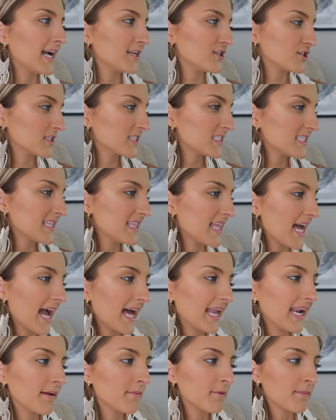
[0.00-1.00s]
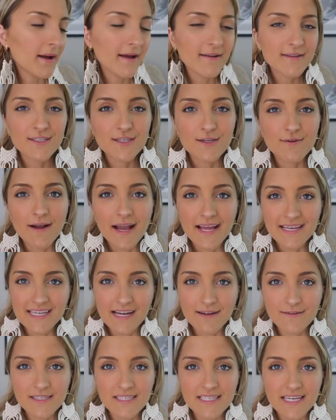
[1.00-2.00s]
I just did that. I'm about to head
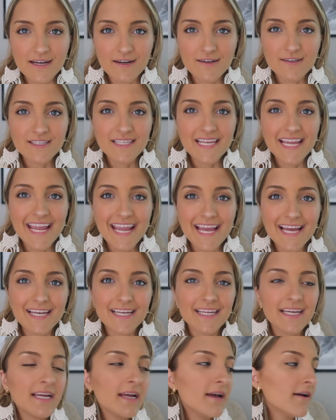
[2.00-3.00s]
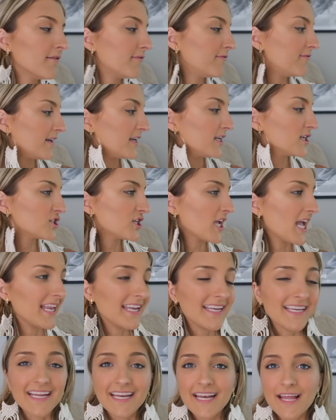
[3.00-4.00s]
downstairs and finish
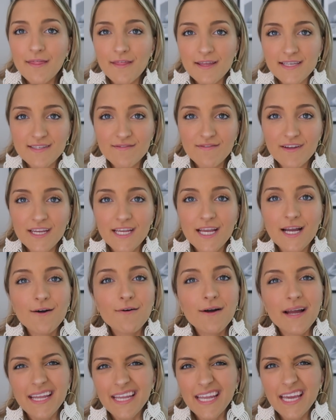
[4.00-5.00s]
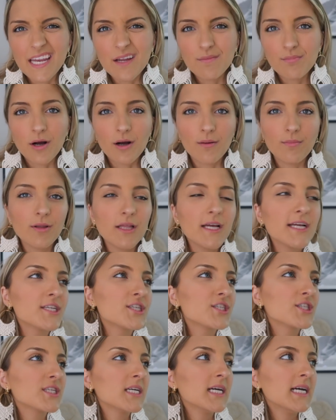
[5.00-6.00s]
editing this video and get it published.
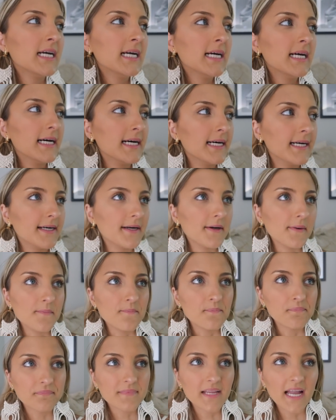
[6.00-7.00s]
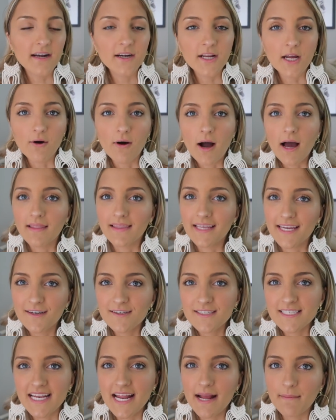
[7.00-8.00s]
I don't know,
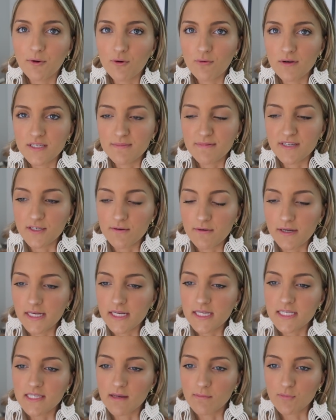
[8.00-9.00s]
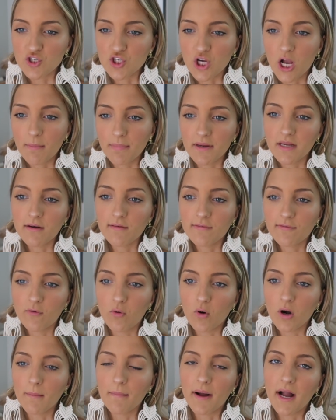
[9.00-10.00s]
later today I'm going to be doing some shopping
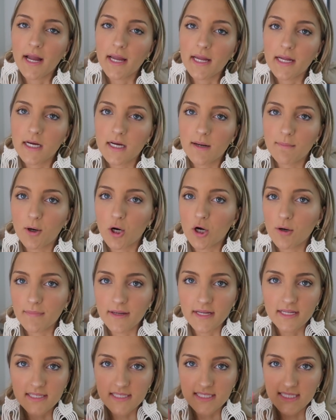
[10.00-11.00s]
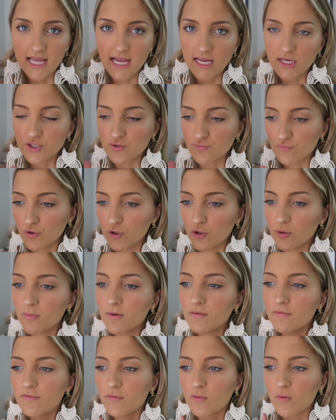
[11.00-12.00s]
for my apartment slash
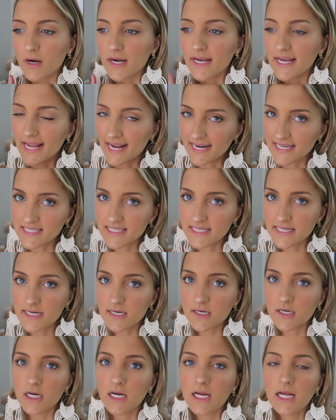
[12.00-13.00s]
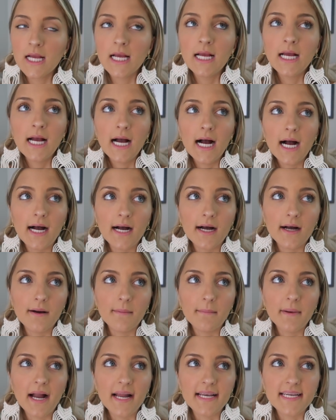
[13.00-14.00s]
room for next year.
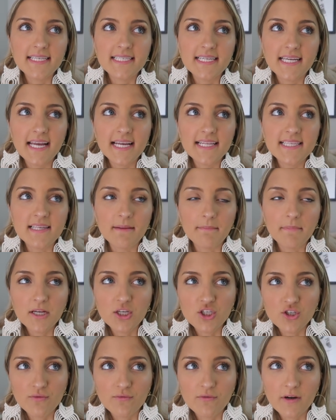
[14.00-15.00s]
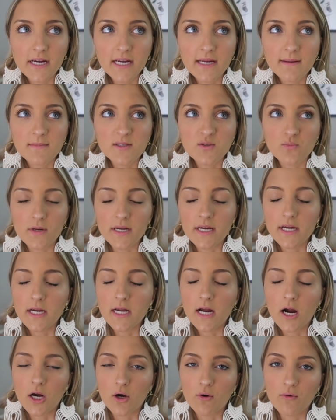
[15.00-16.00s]
I need to get some picture frames.
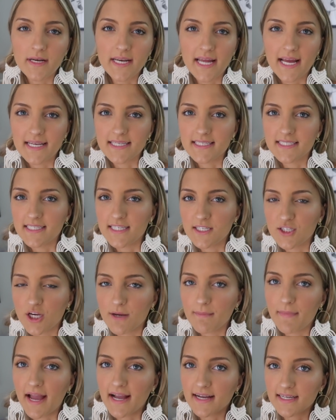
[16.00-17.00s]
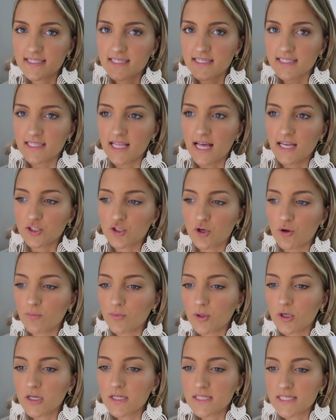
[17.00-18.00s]
We are going to head to TJ Maxx slash
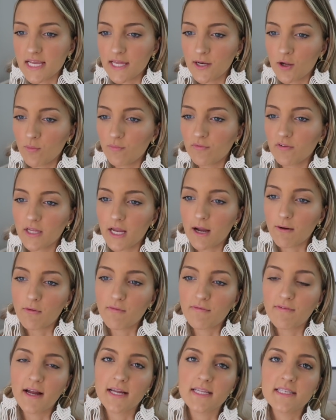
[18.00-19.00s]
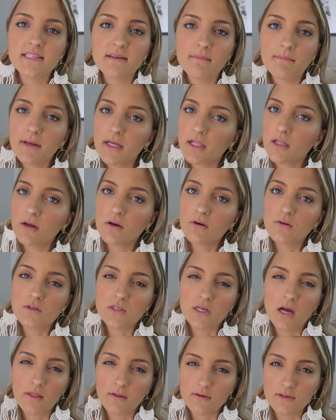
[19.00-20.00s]
HomeGoods, and hopefully I will find some
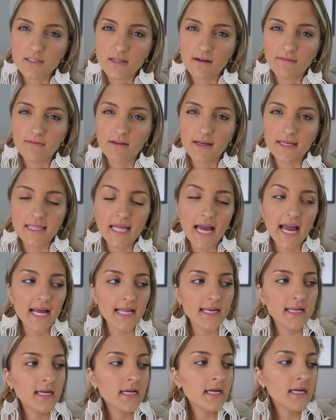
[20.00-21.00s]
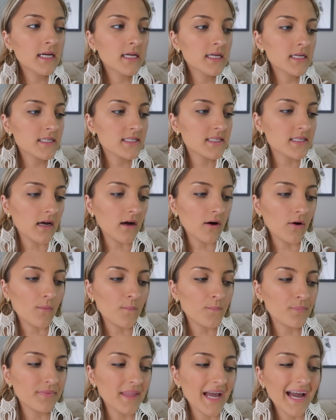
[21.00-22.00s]
pillows, other stuff like that.
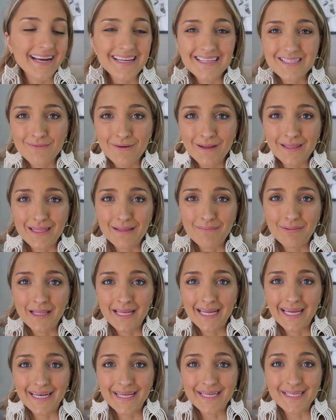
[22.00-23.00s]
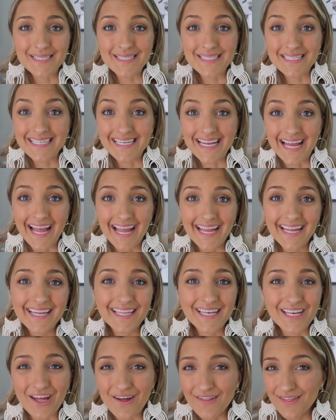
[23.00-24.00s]
So that is what the plan is
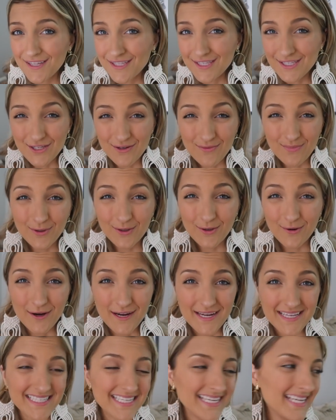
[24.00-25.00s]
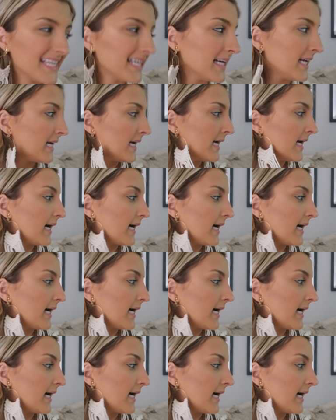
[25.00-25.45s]
today. Nothing super crazy.